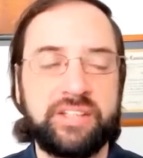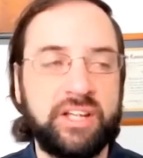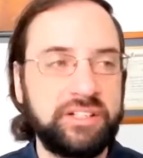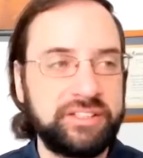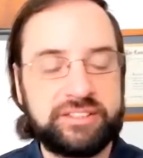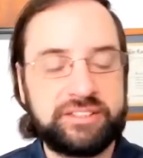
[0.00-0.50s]

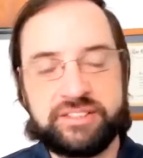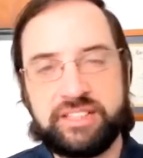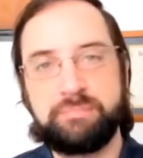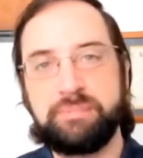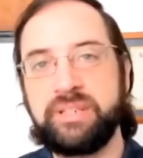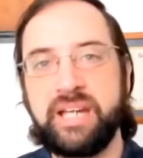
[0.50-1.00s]
As long as the
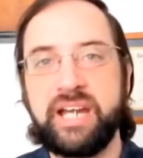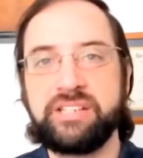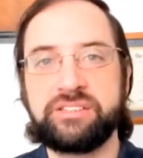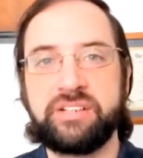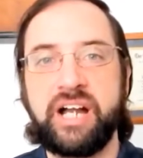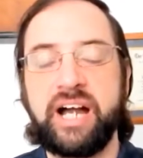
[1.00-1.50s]

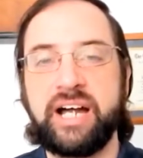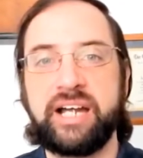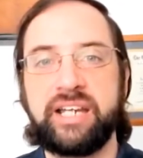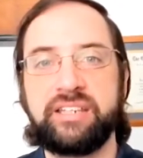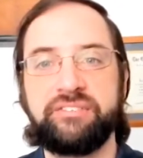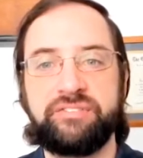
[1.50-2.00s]
CPIs are
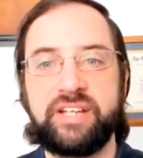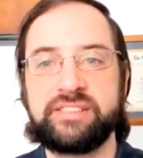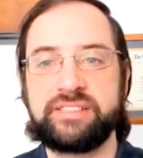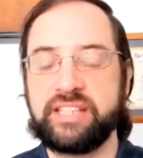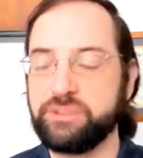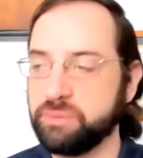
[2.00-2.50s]
high, the
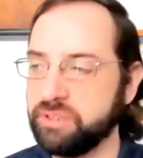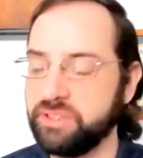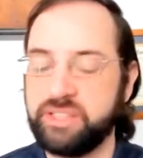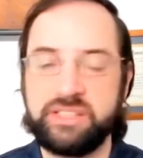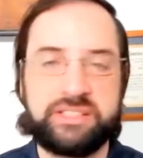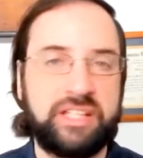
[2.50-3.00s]
Fed says we're
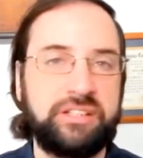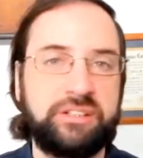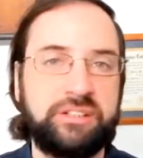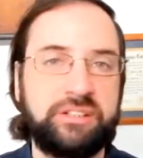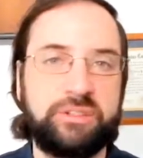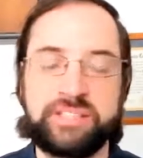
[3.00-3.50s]
going to
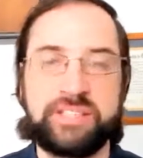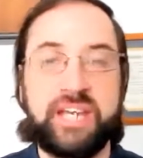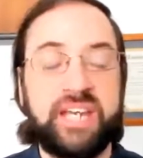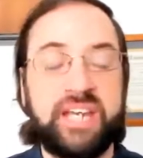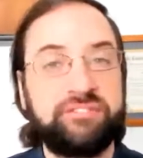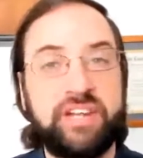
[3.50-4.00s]
continue rates.